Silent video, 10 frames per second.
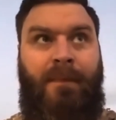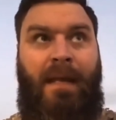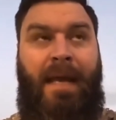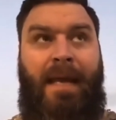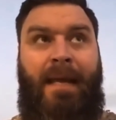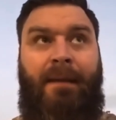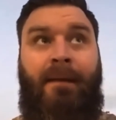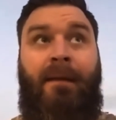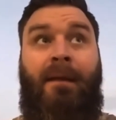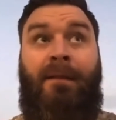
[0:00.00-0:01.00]
and
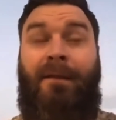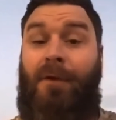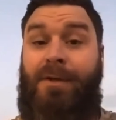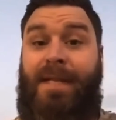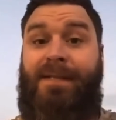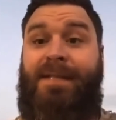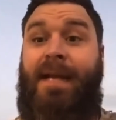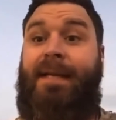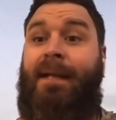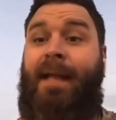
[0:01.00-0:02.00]
the first down,
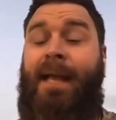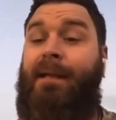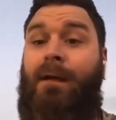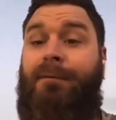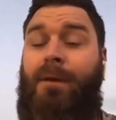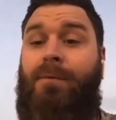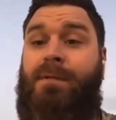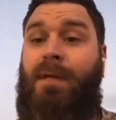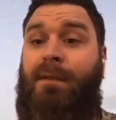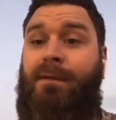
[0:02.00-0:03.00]
second down handoff, there
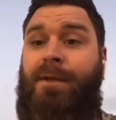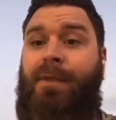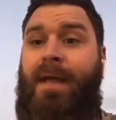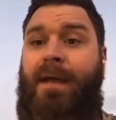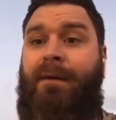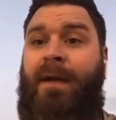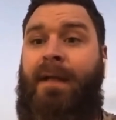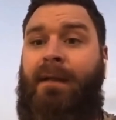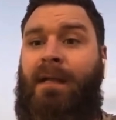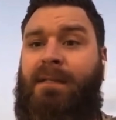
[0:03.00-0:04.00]
was nothing to that,
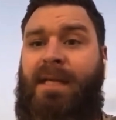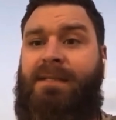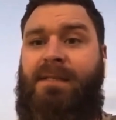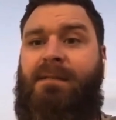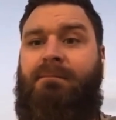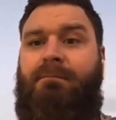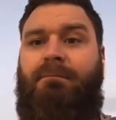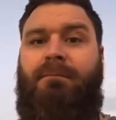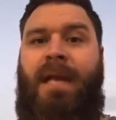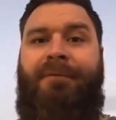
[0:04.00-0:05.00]
right? Like, that's just
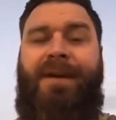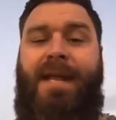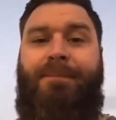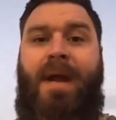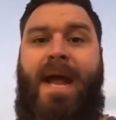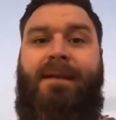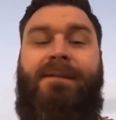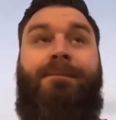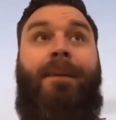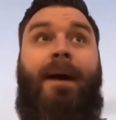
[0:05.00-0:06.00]
everyday
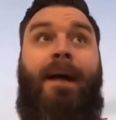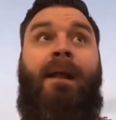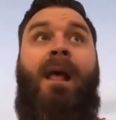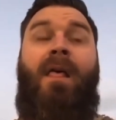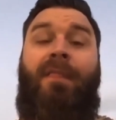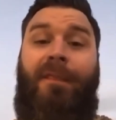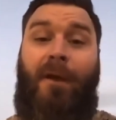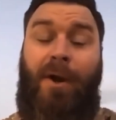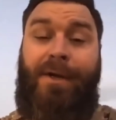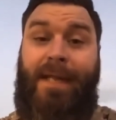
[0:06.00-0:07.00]
practice. But
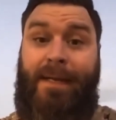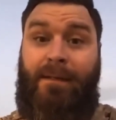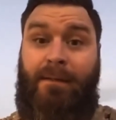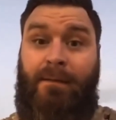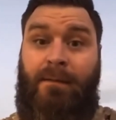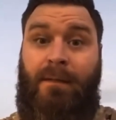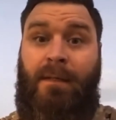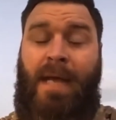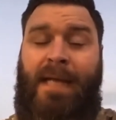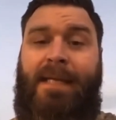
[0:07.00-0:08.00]
third down,
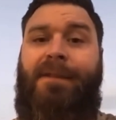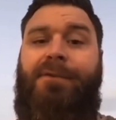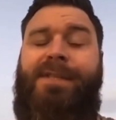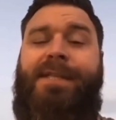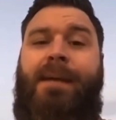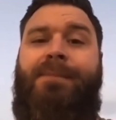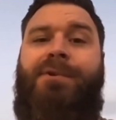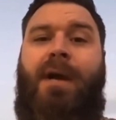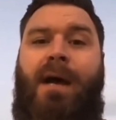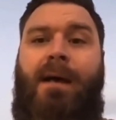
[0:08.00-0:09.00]
I take a 3-step
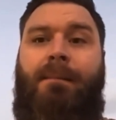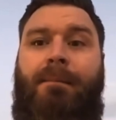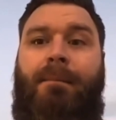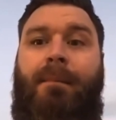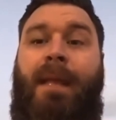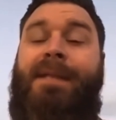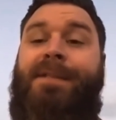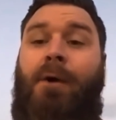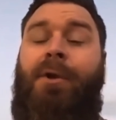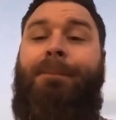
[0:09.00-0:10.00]
drop, and
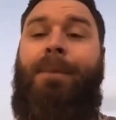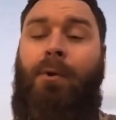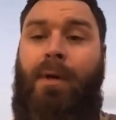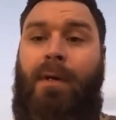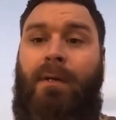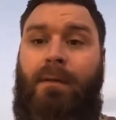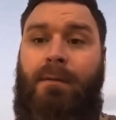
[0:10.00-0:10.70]
Tony Bua,